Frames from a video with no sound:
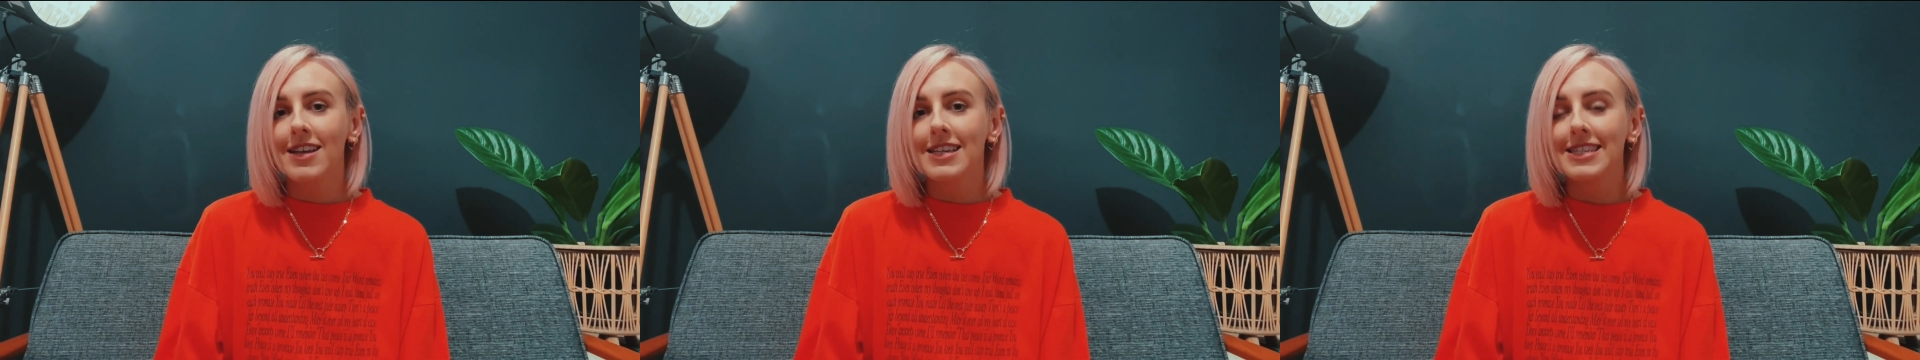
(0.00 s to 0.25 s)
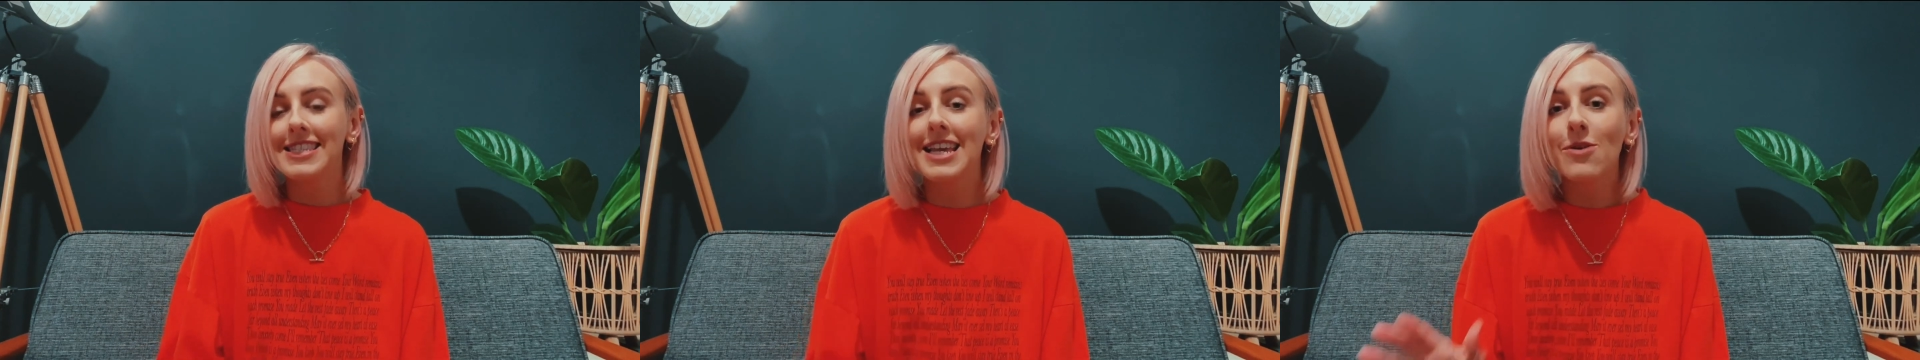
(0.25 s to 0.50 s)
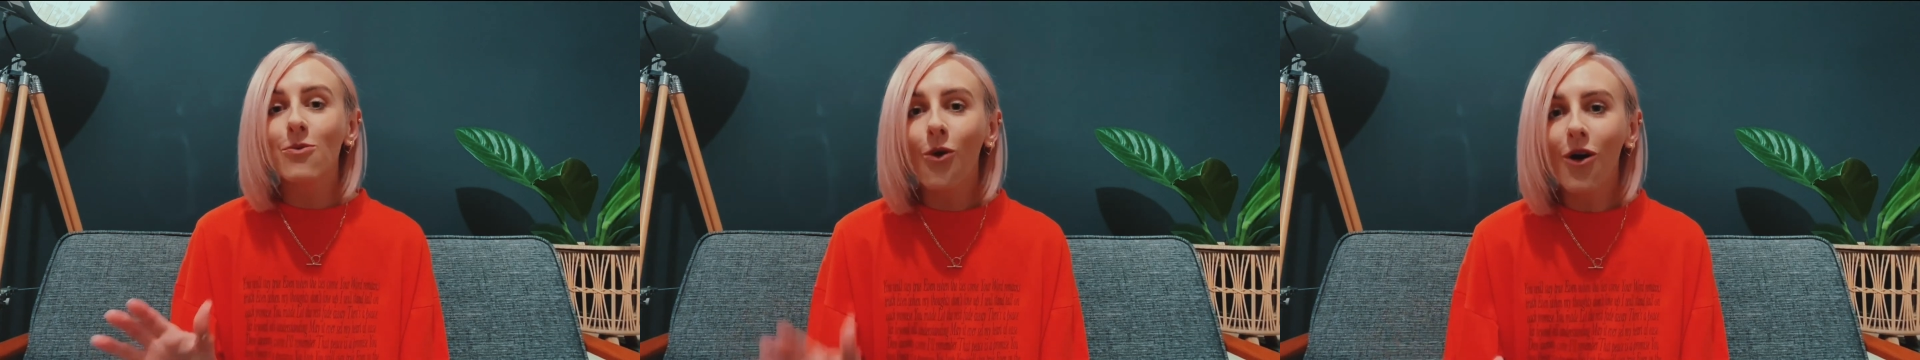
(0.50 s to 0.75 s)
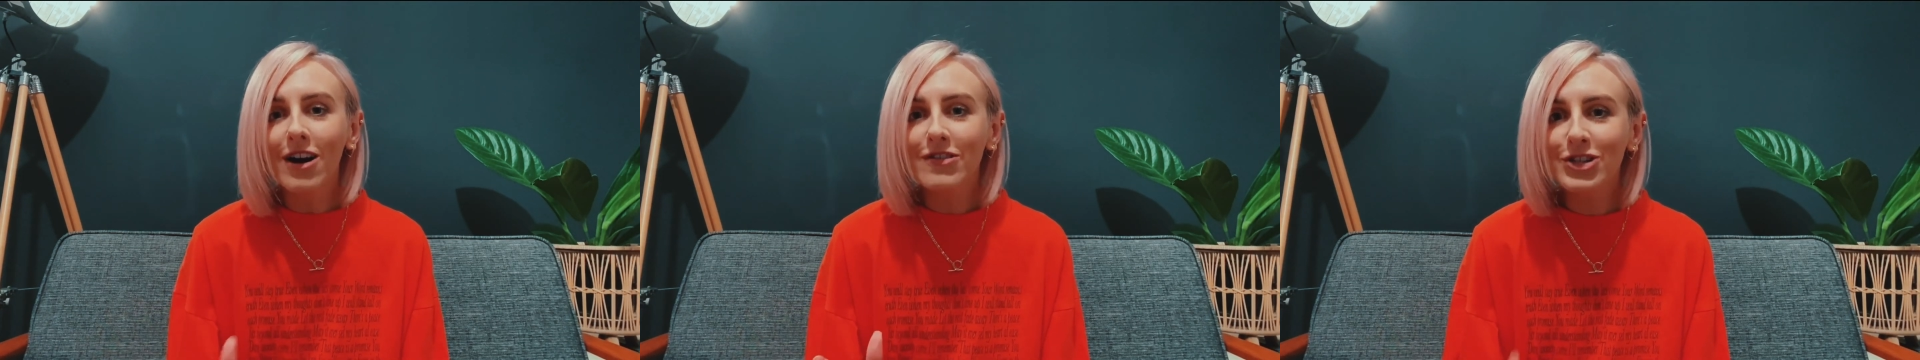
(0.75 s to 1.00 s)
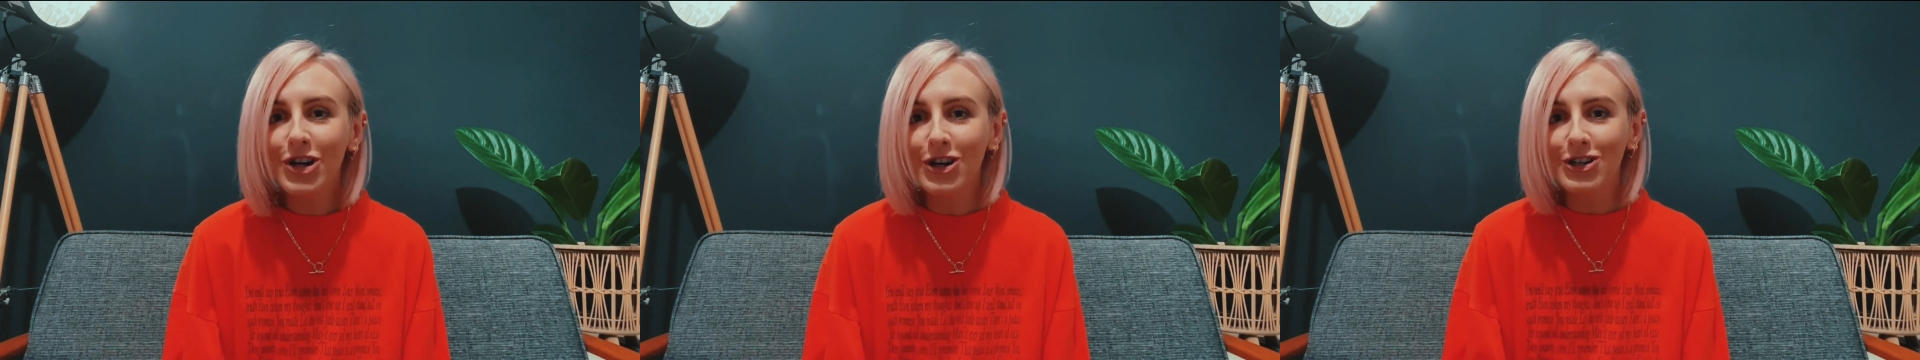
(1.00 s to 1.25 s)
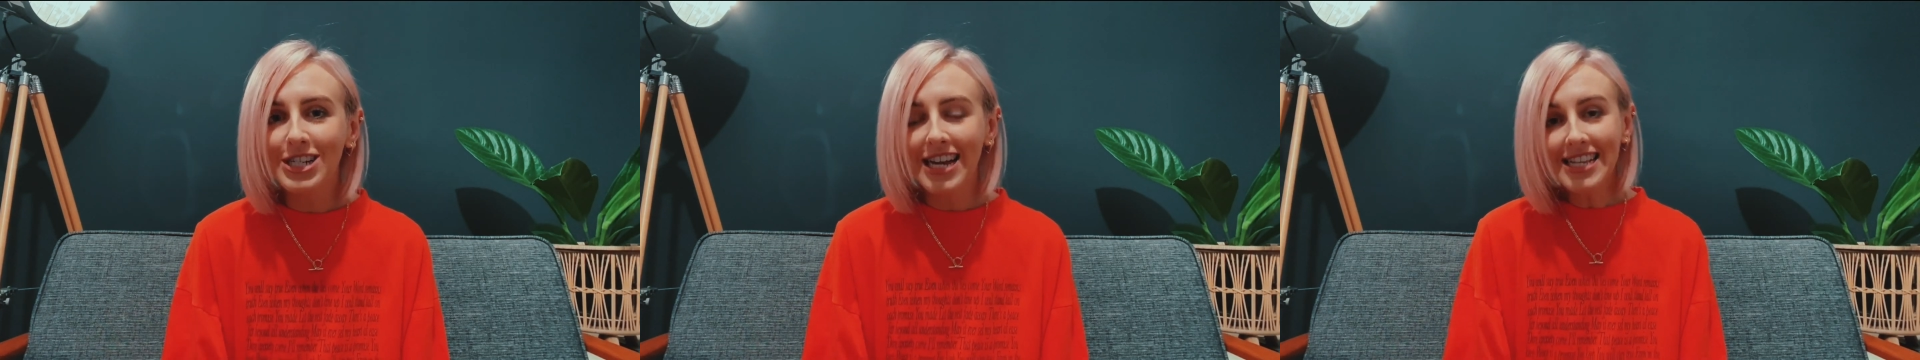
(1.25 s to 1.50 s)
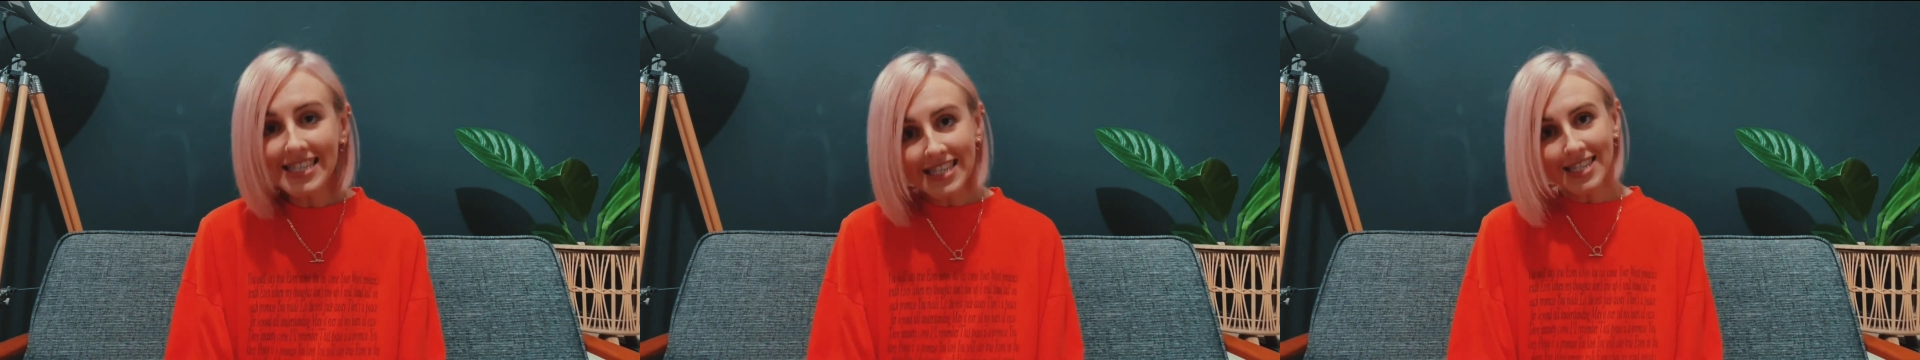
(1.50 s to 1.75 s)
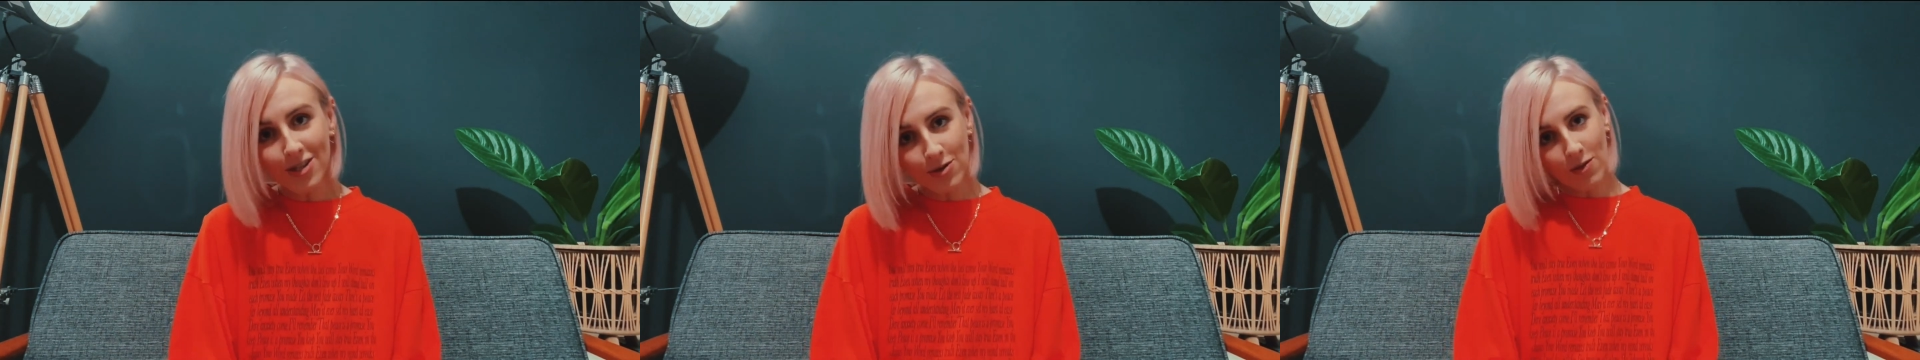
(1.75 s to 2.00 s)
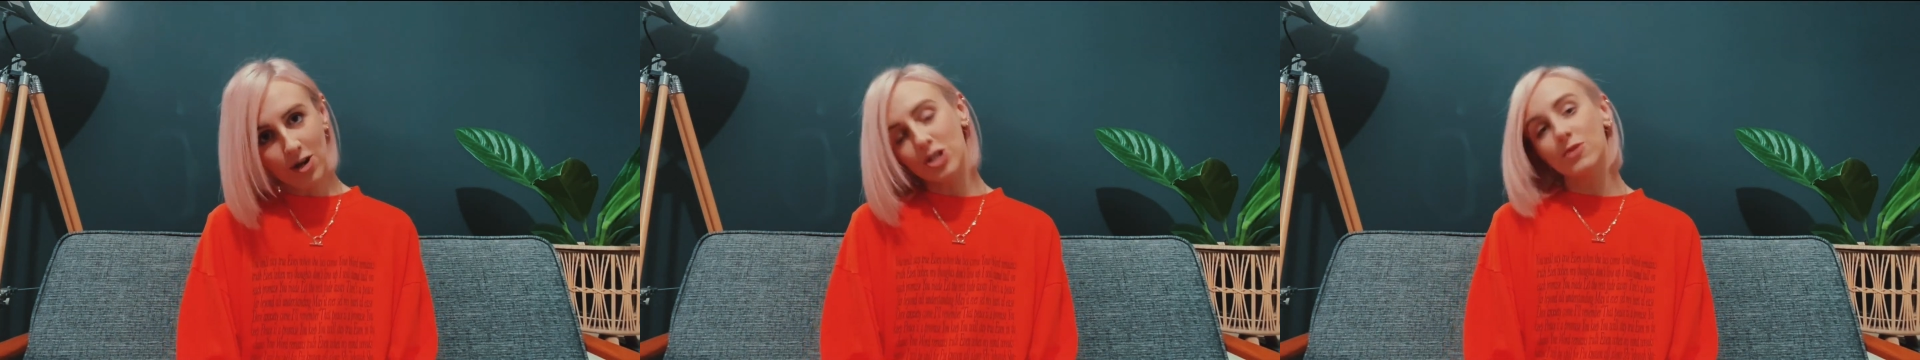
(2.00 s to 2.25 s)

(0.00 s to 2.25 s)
See, what if church isn't so much